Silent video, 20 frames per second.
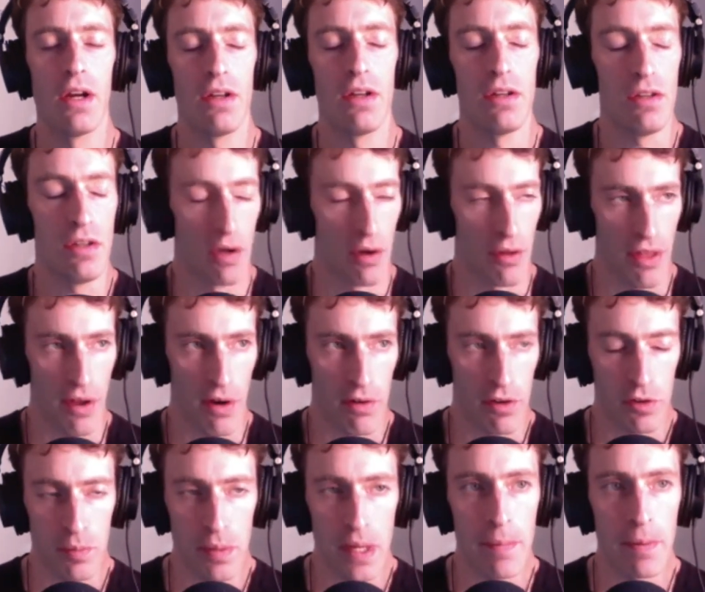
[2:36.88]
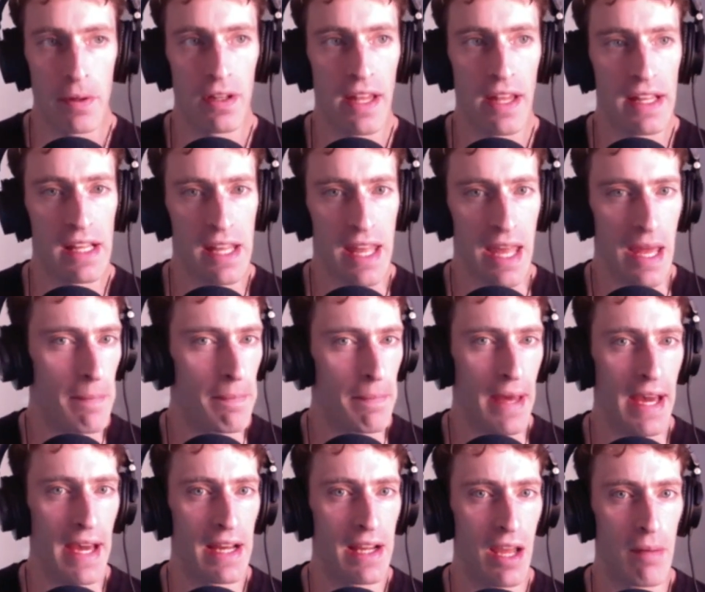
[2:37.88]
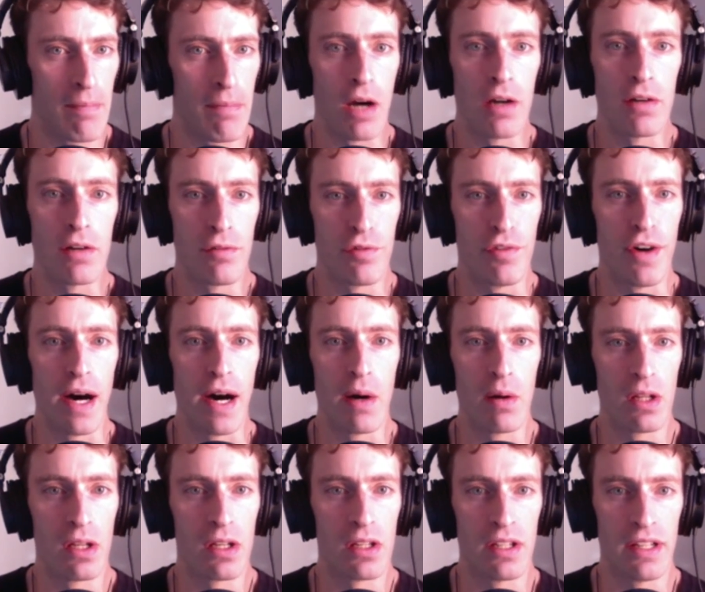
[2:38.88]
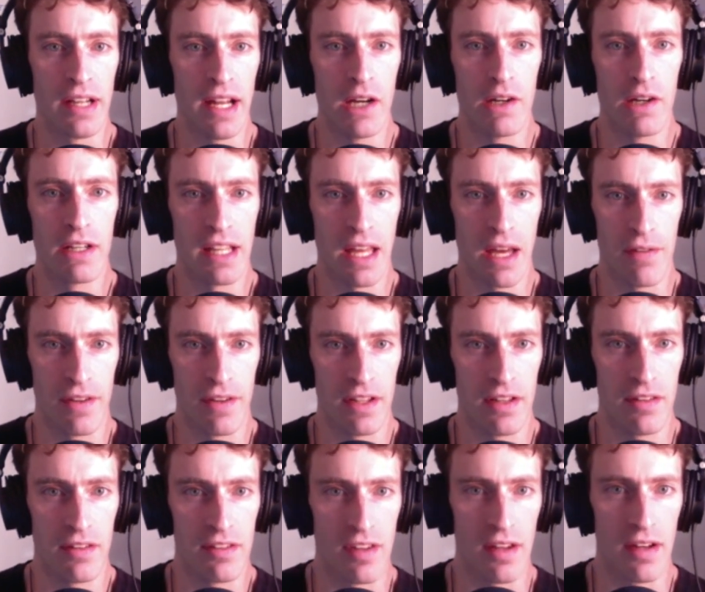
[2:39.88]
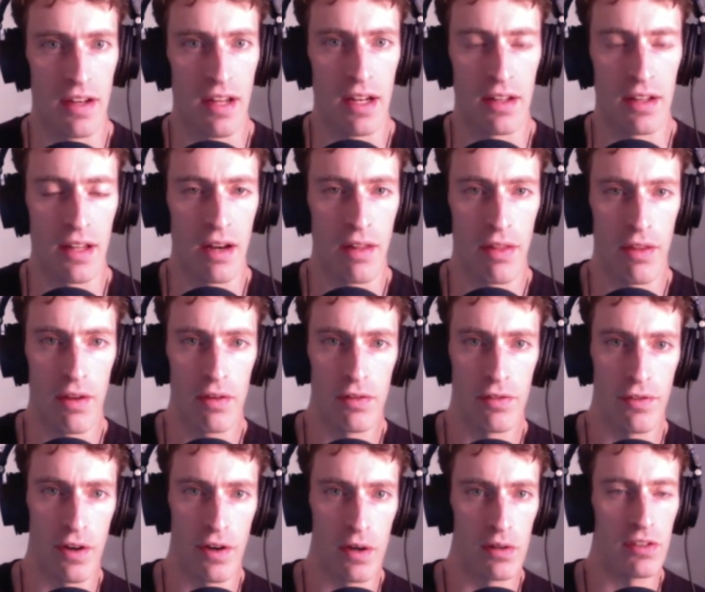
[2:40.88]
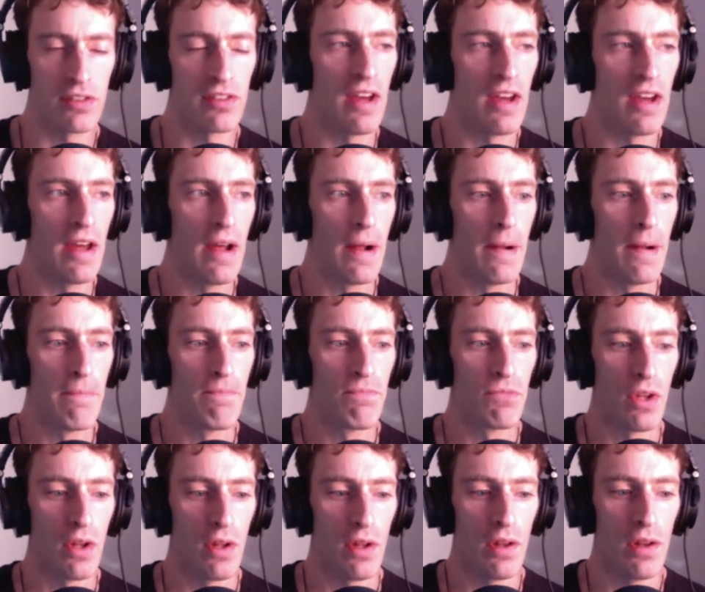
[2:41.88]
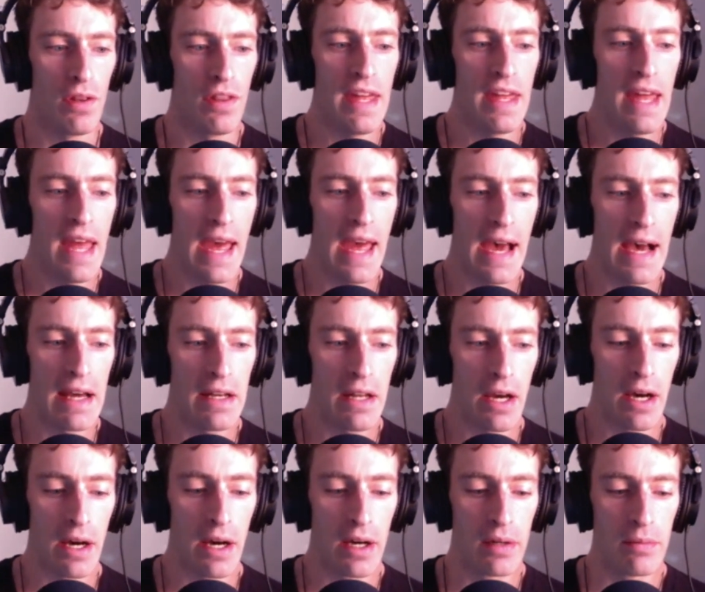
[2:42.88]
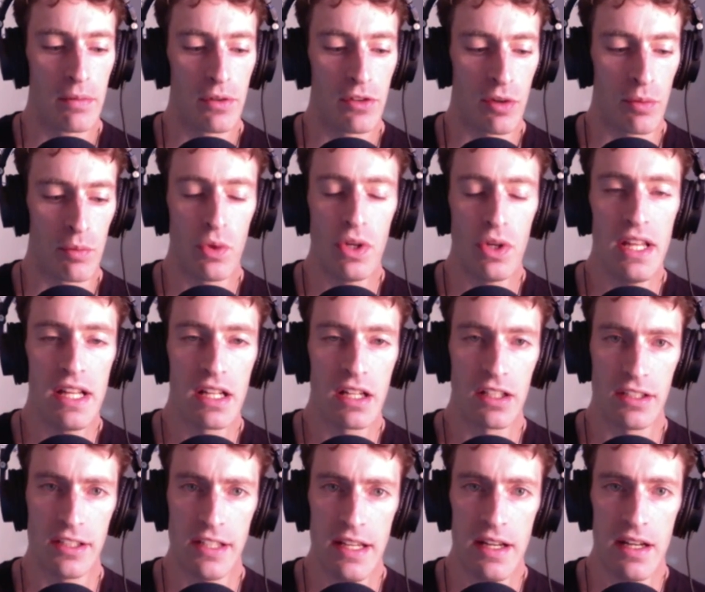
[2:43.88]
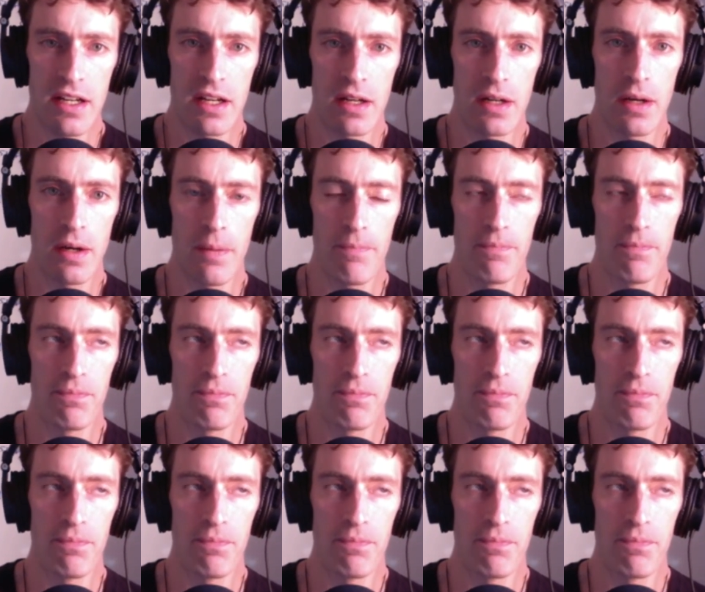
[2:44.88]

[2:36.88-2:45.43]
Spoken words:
there was people like Kent Beck and Martin Fowler and Eric Evans and a lot of those folks. They had some really clear,